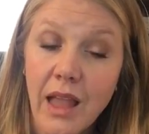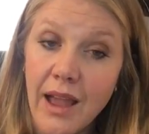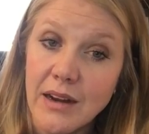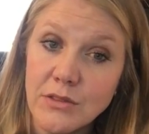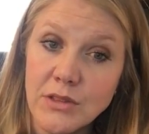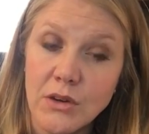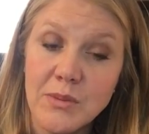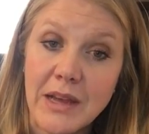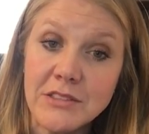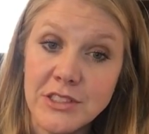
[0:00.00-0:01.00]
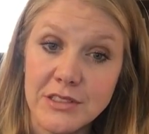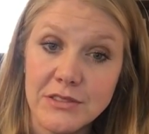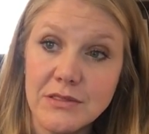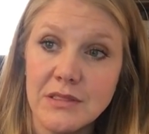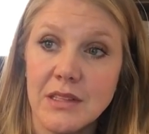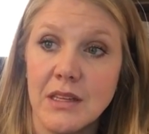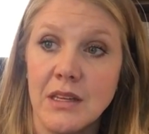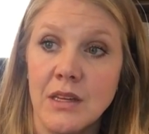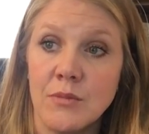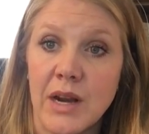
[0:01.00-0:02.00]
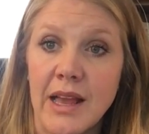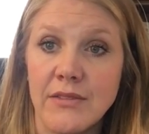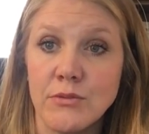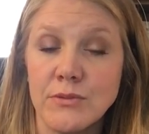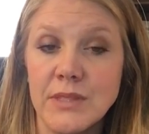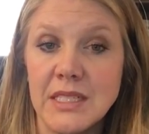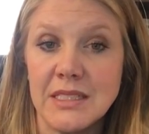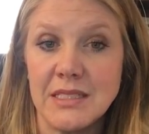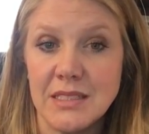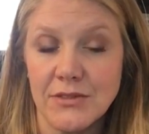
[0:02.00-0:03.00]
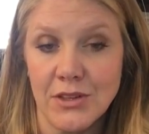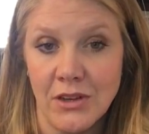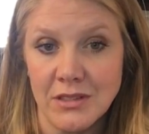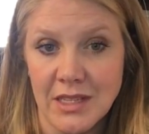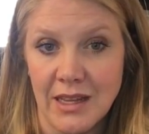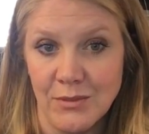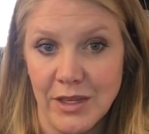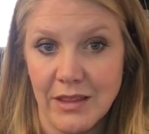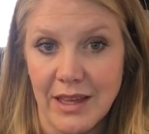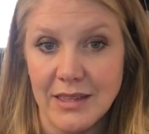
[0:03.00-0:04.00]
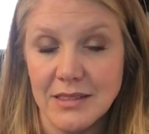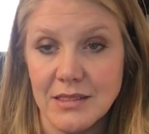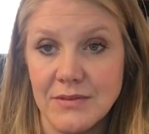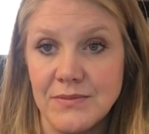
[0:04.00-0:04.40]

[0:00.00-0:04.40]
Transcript: I don't know about you, but I have a really difficult time with that.